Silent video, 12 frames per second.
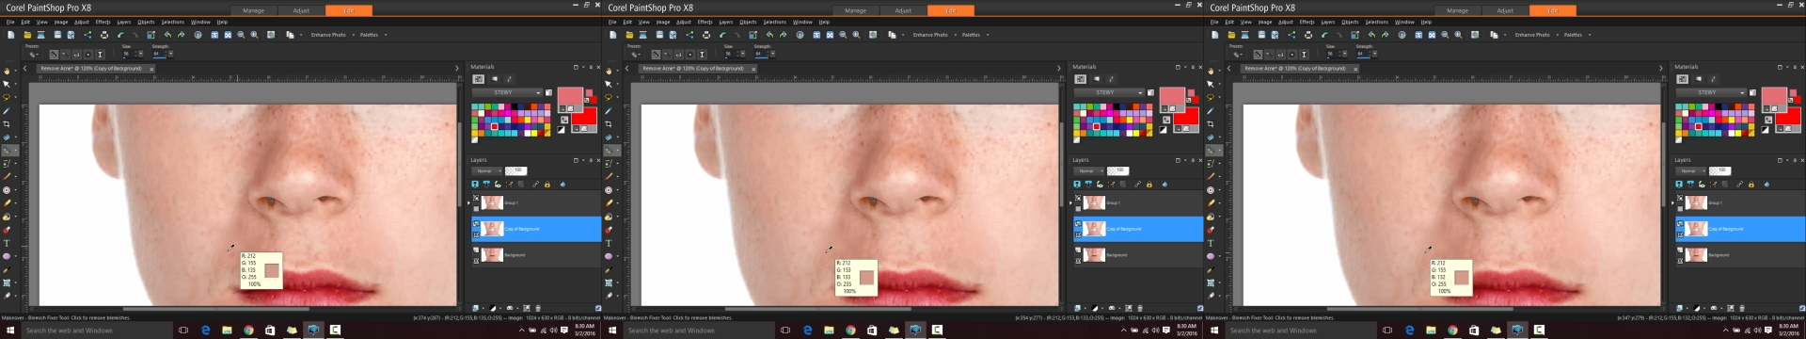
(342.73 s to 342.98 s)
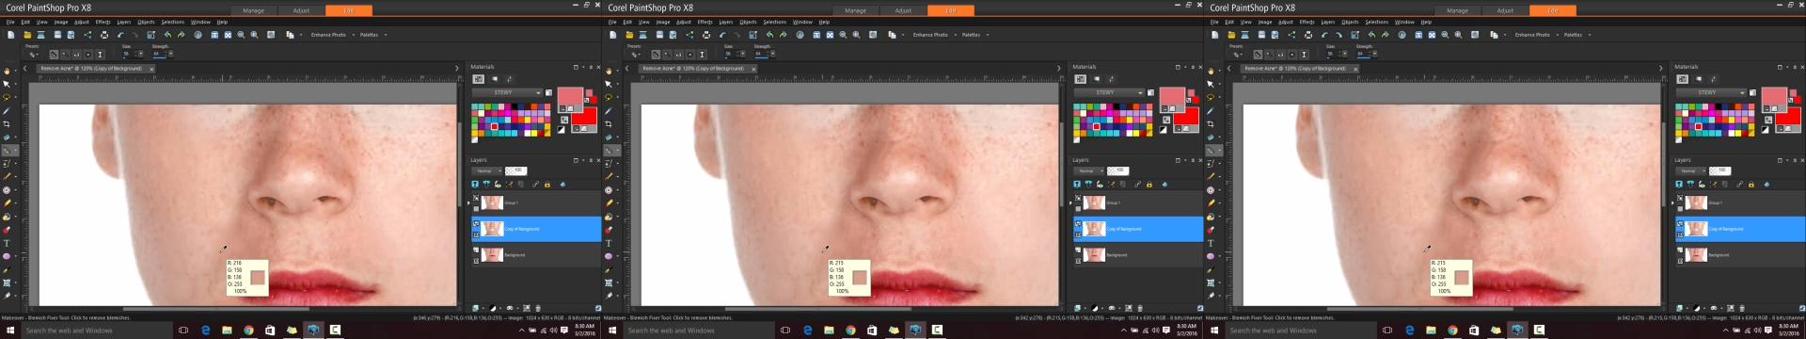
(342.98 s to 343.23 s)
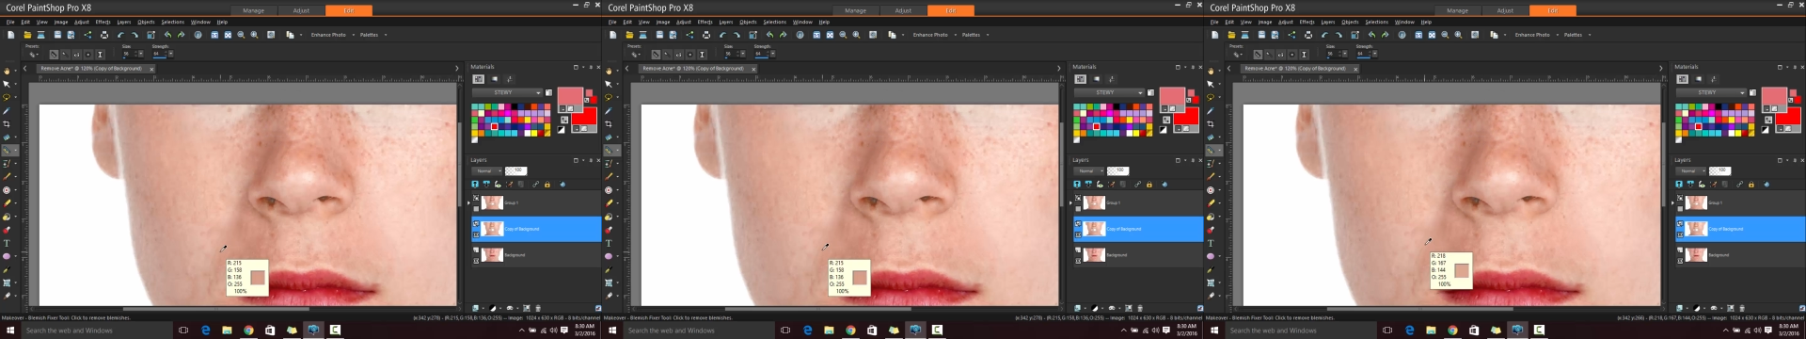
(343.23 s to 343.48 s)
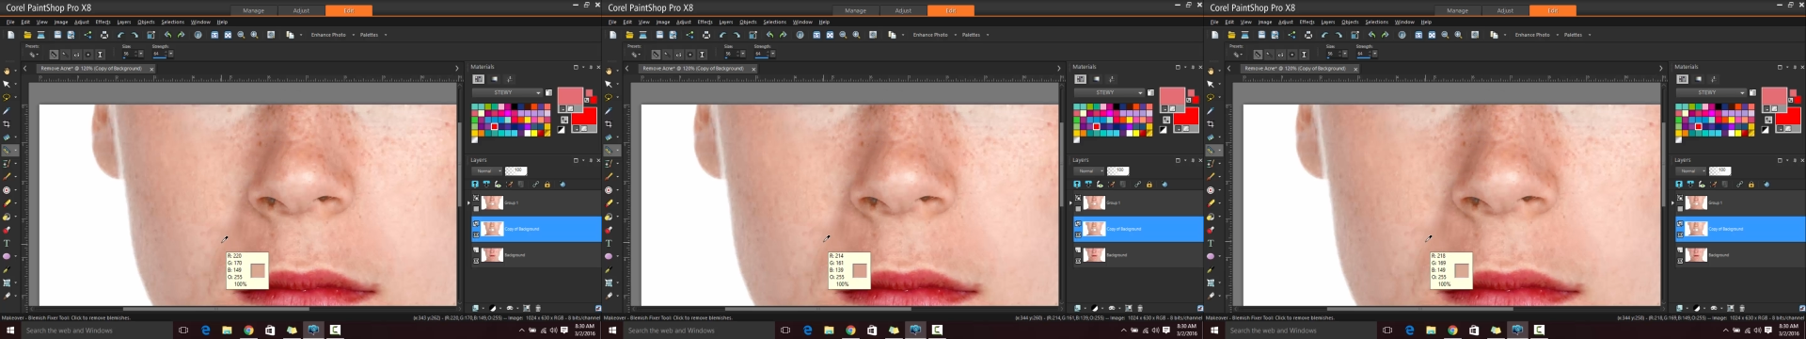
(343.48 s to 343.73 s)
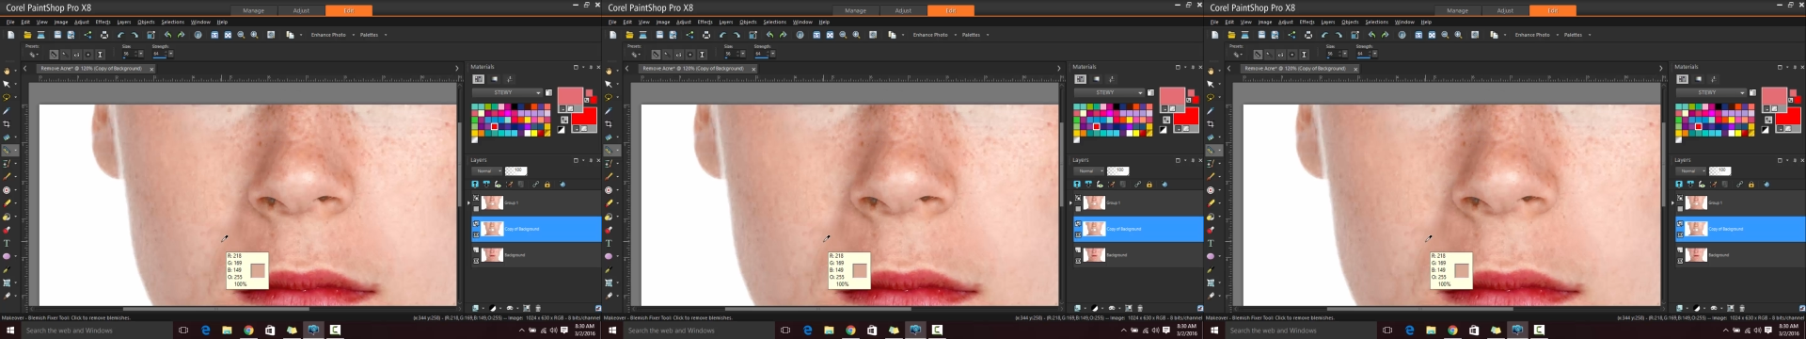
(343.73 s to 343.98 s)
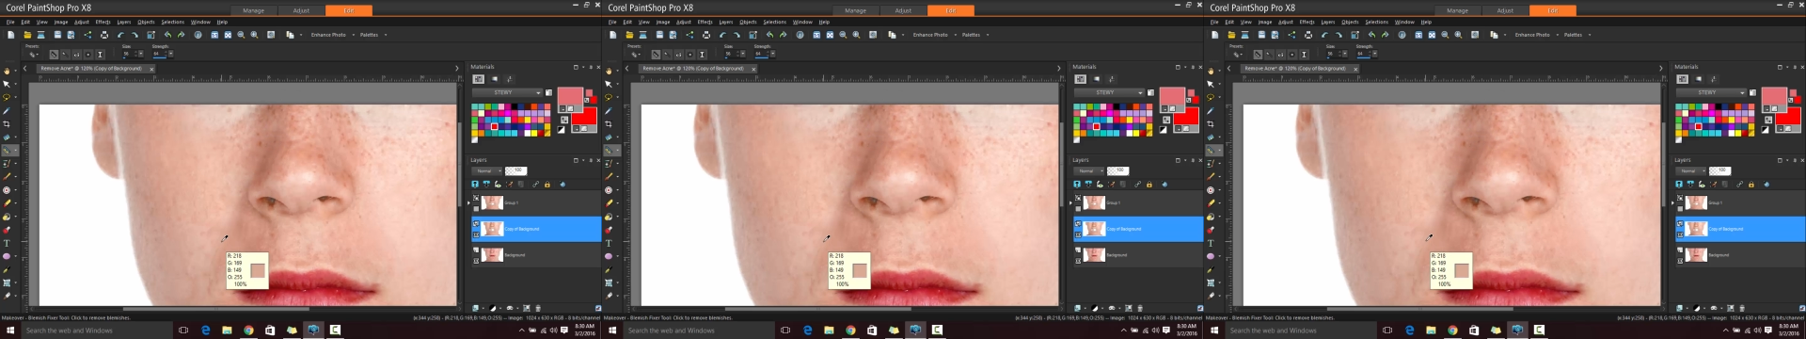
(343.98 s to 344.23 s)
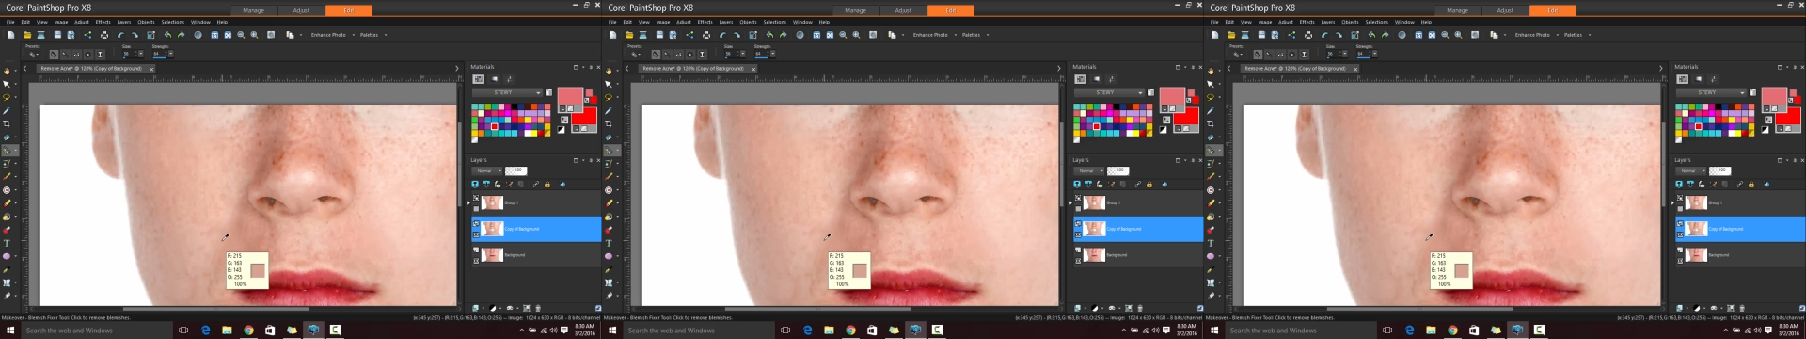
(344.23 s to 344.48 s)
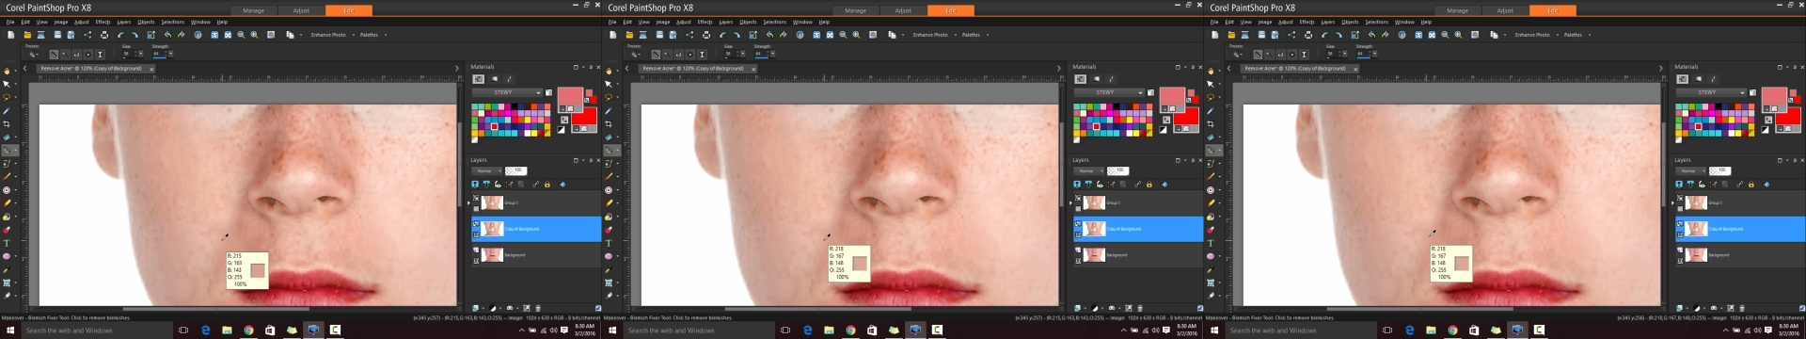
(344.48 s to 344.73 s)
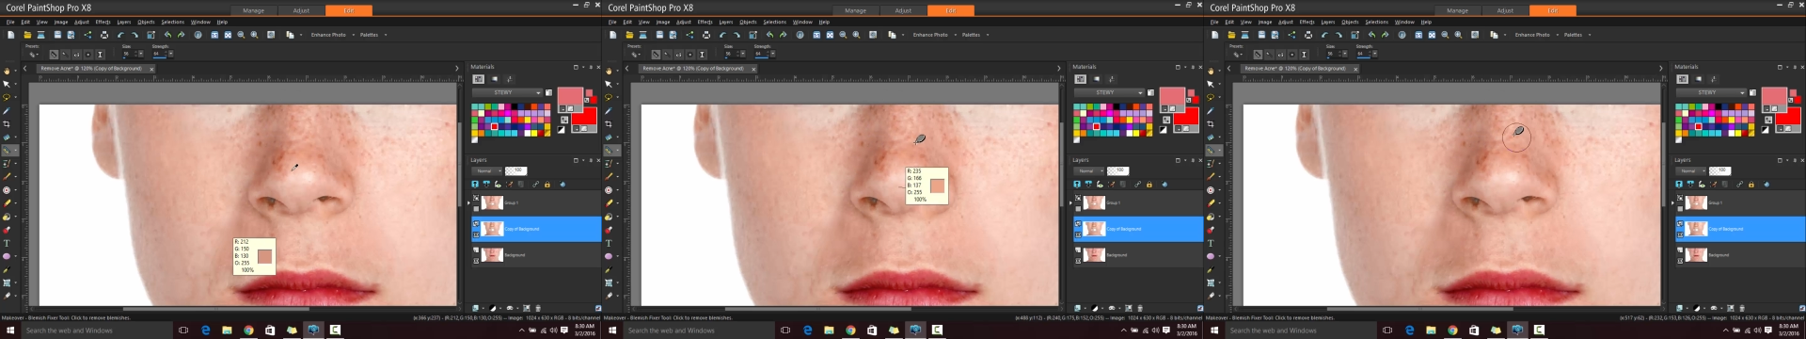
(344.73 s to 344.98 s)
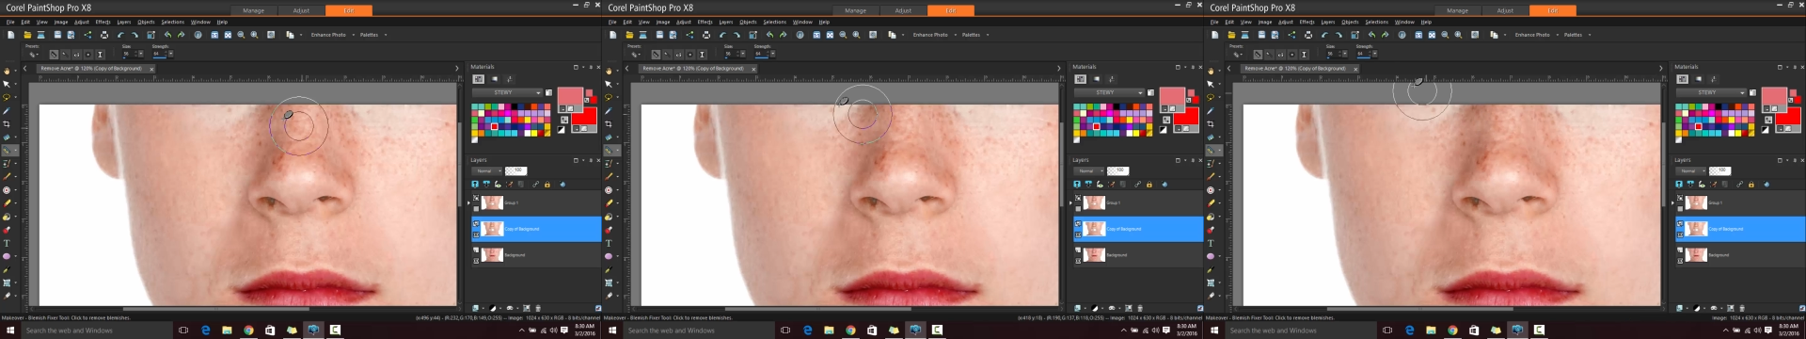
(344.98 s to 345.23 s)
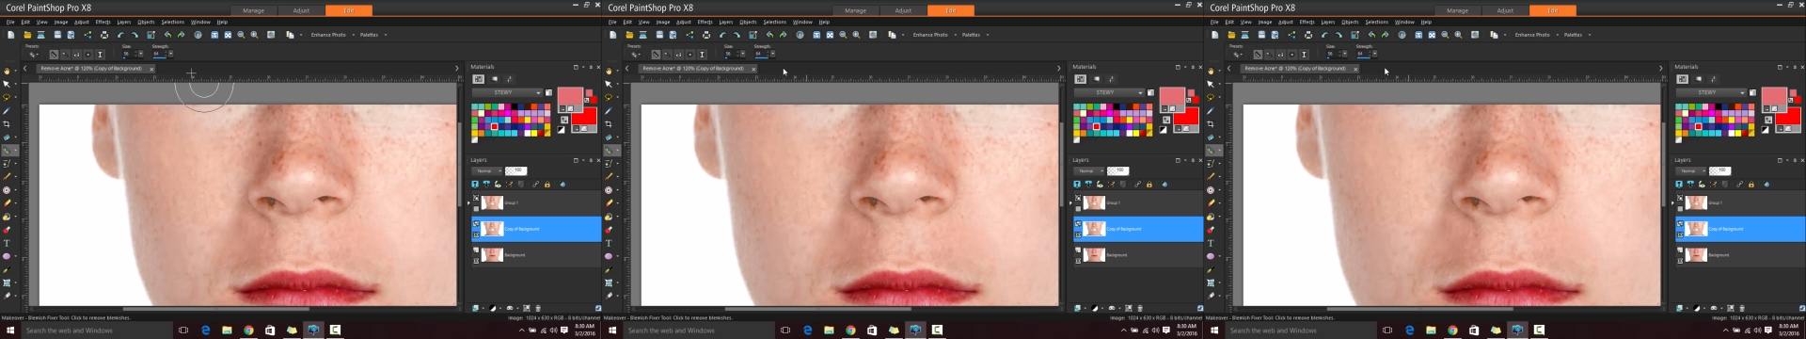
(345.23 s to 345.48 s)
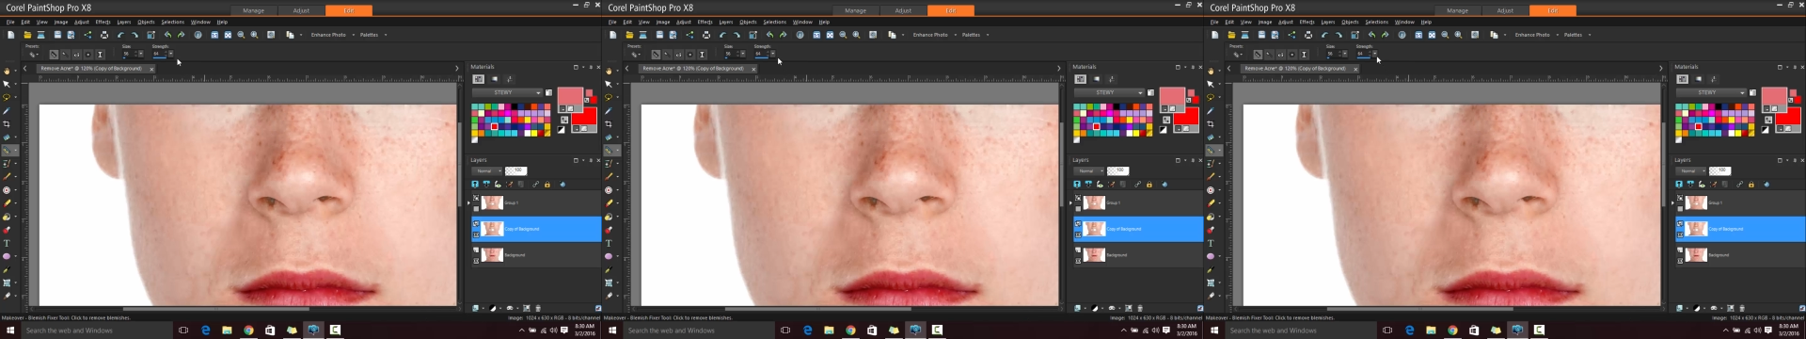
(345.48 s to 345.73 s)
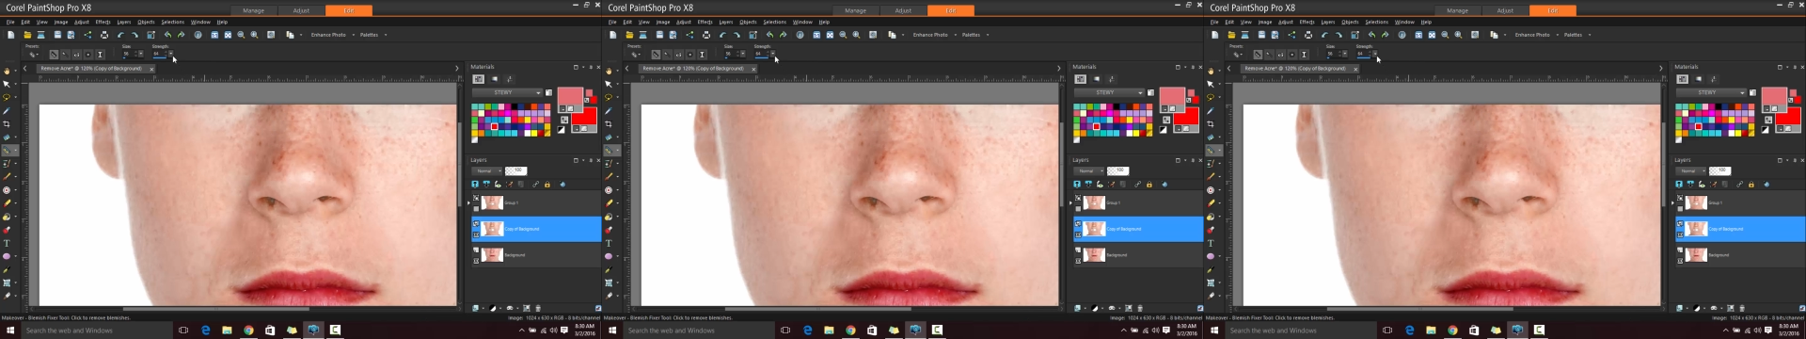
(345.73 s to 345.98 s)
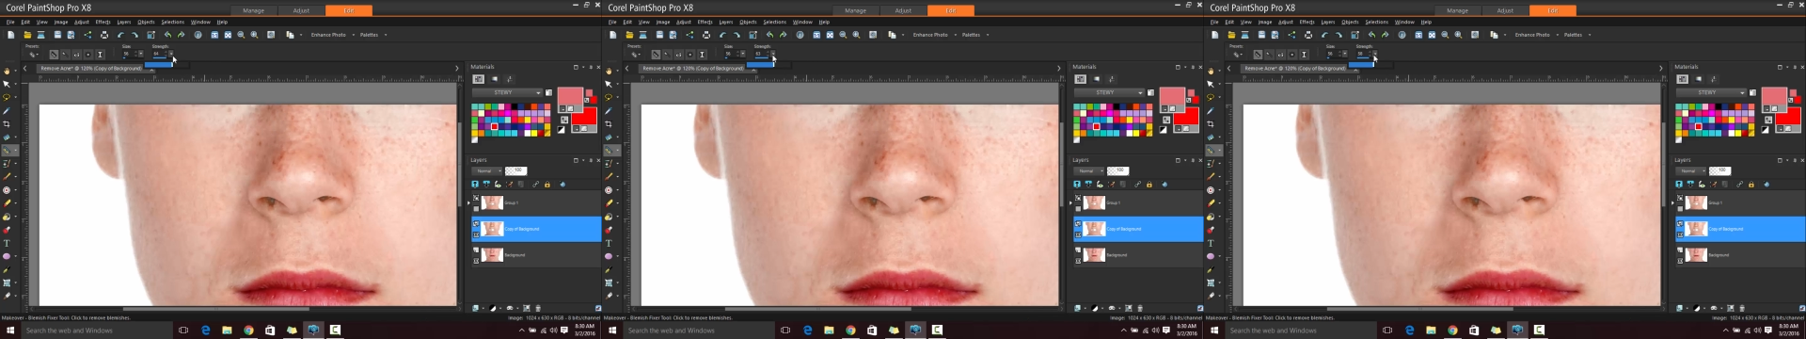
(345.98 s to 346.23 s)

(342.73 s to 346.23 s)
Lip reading: [unreadable: no face in view]